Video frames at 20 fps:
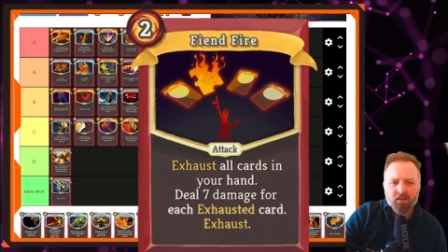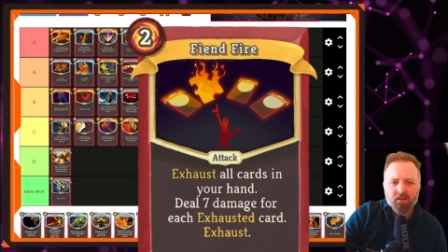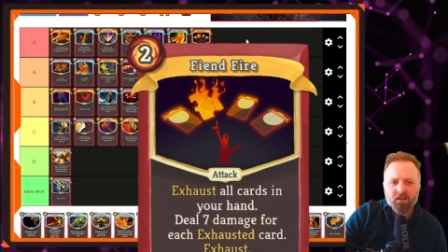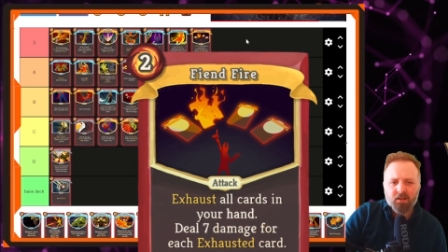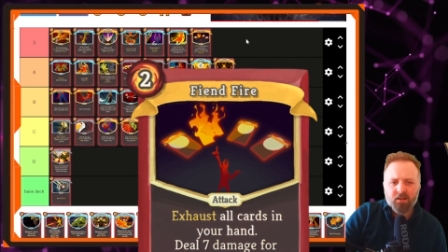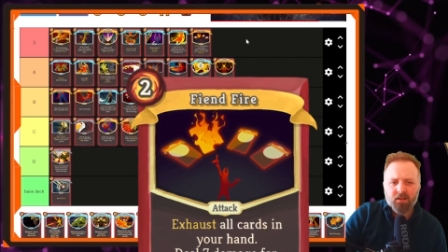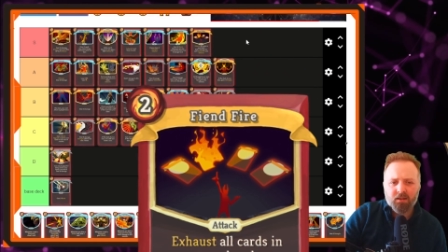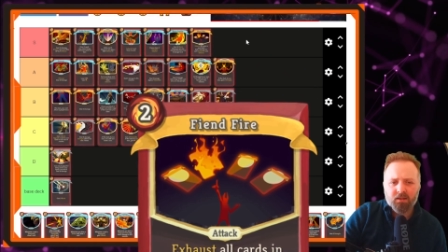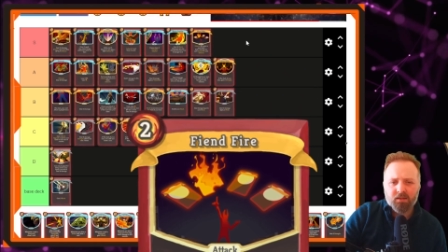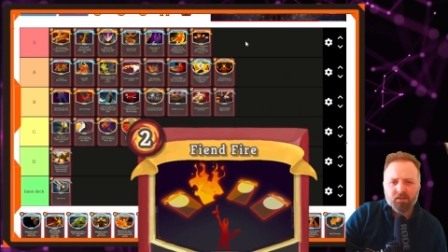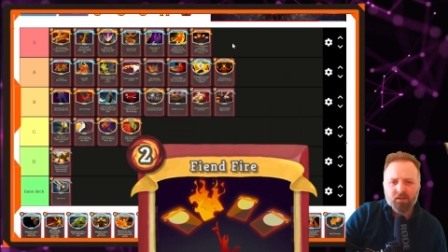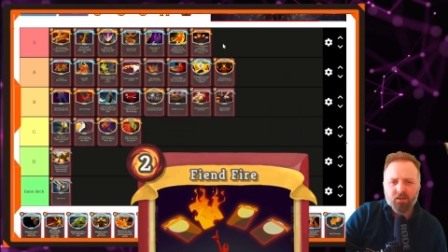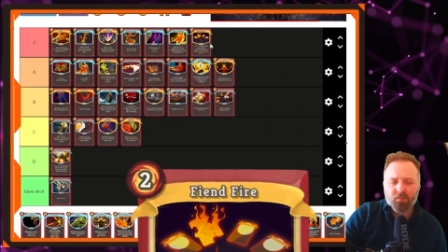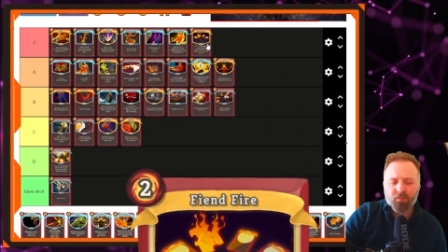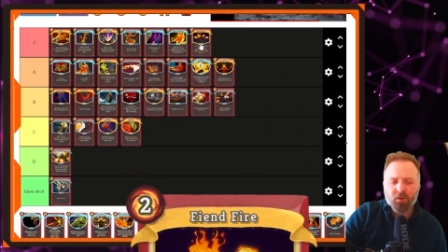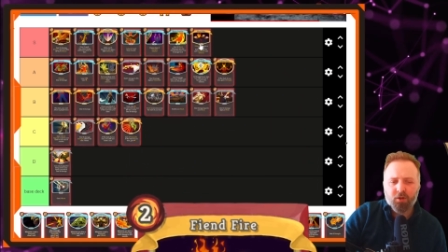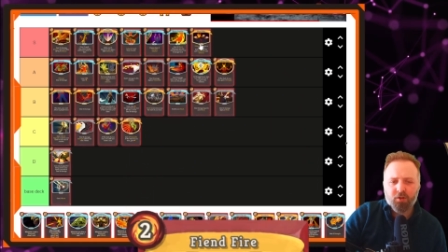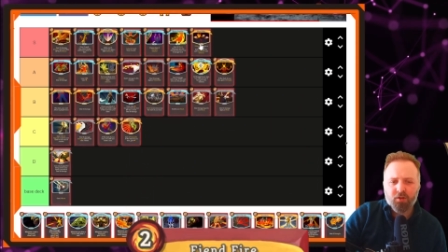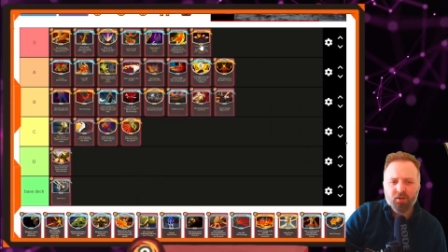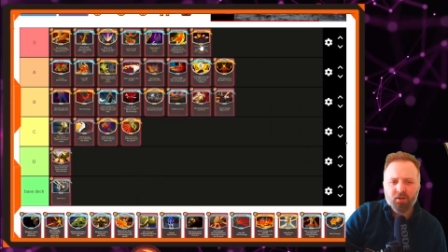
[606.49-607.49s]

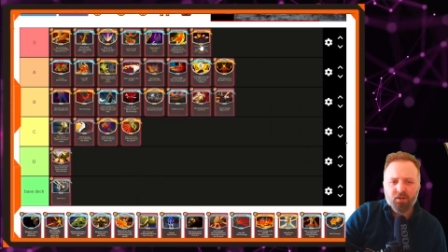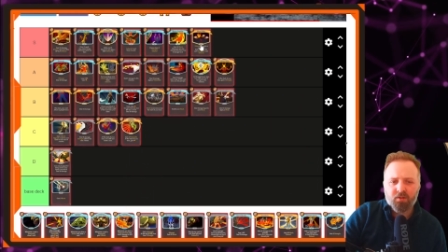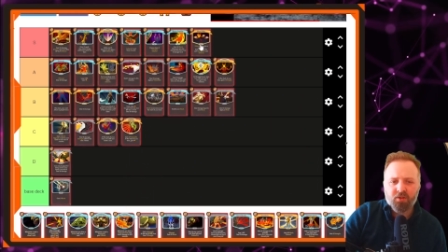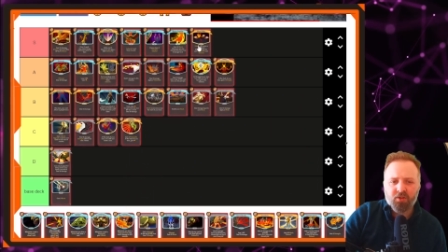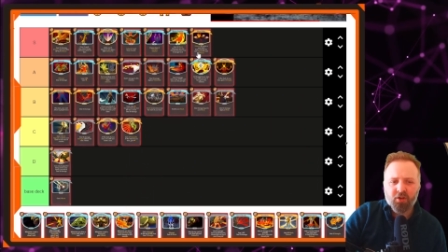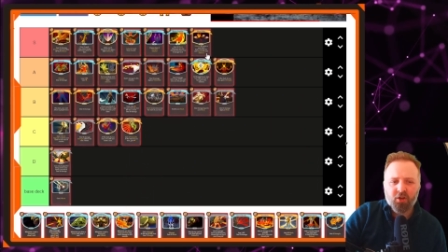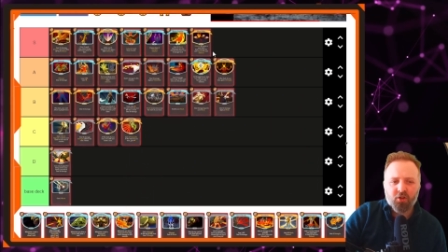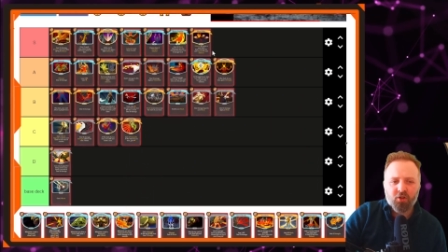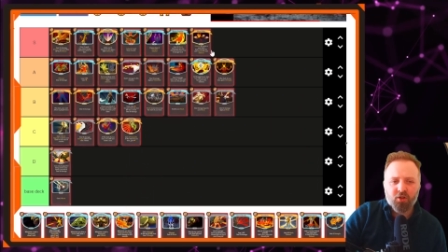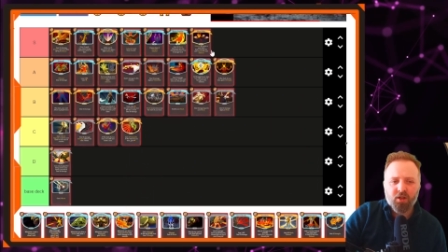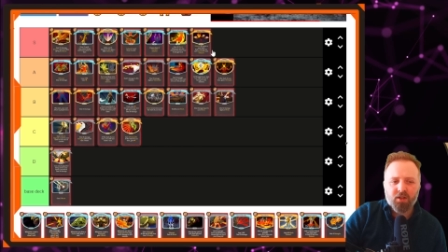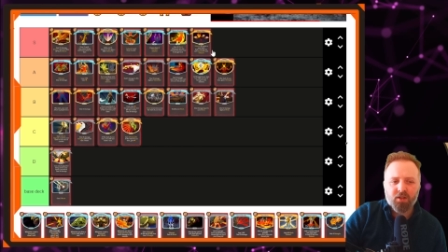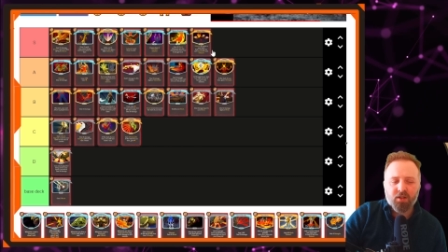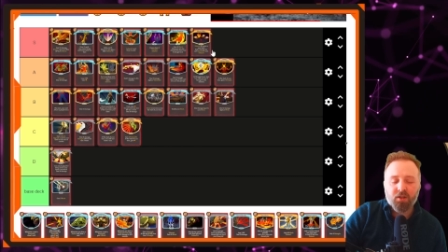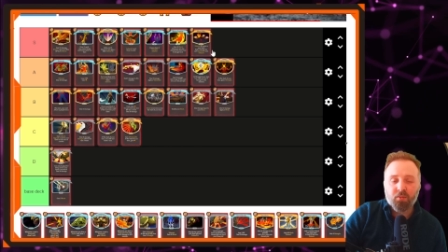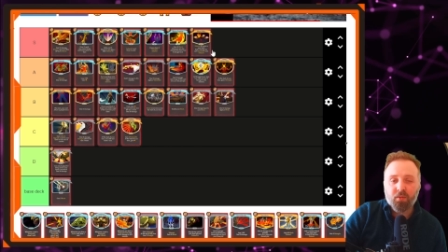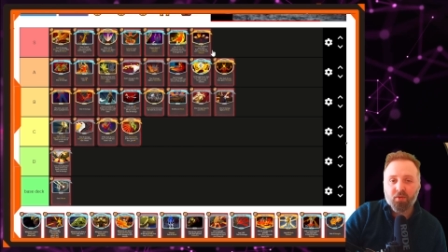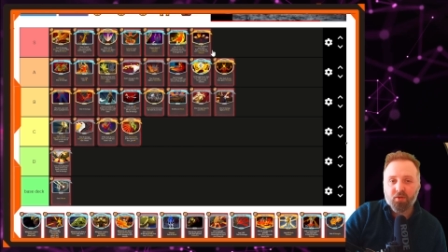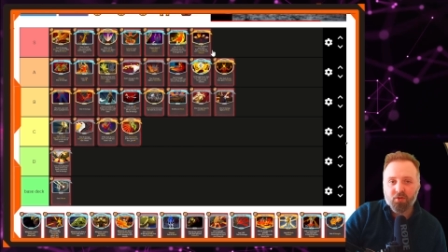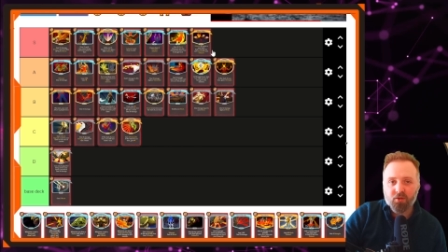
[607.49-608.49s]
Especially
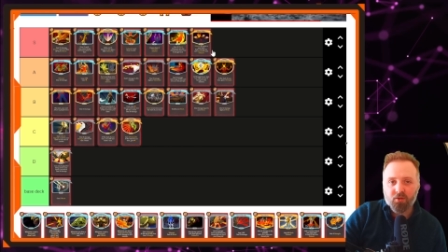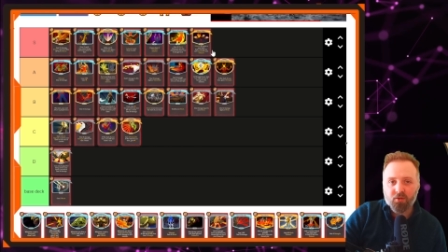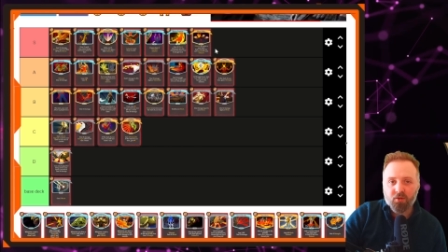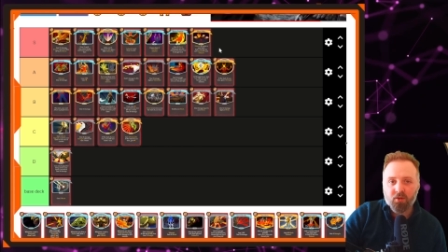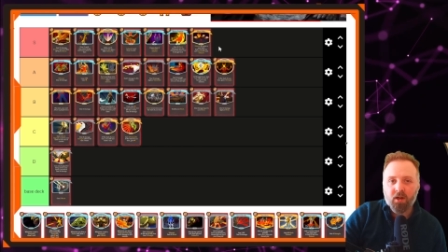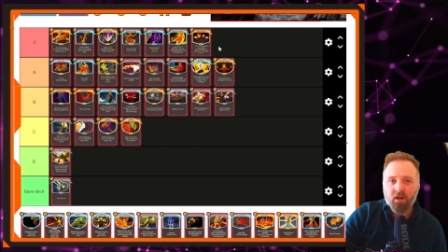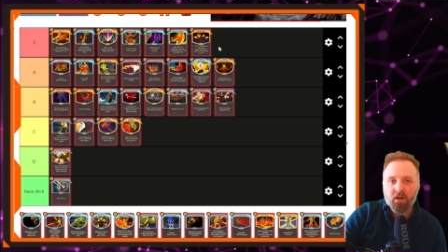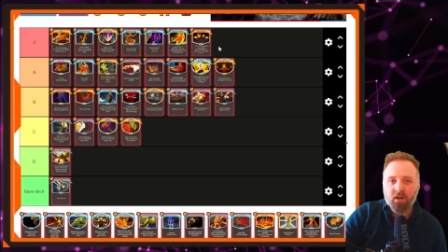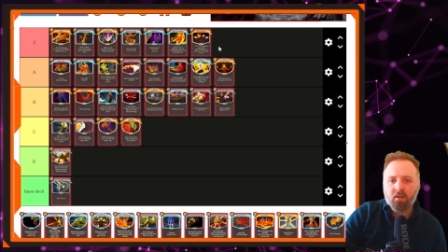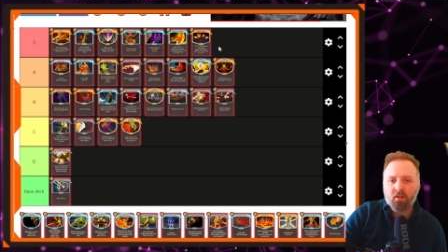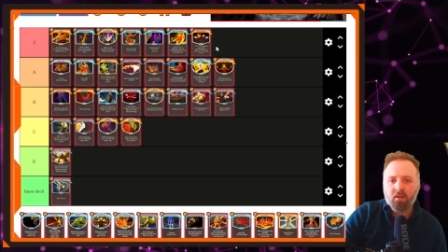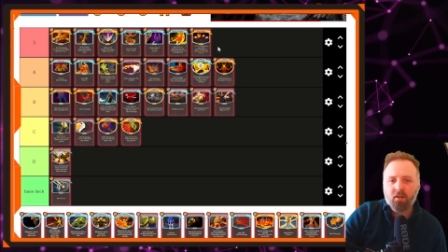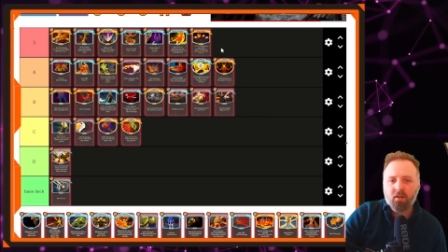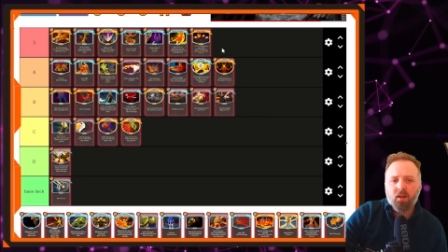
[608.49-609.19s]
synergizes with strength,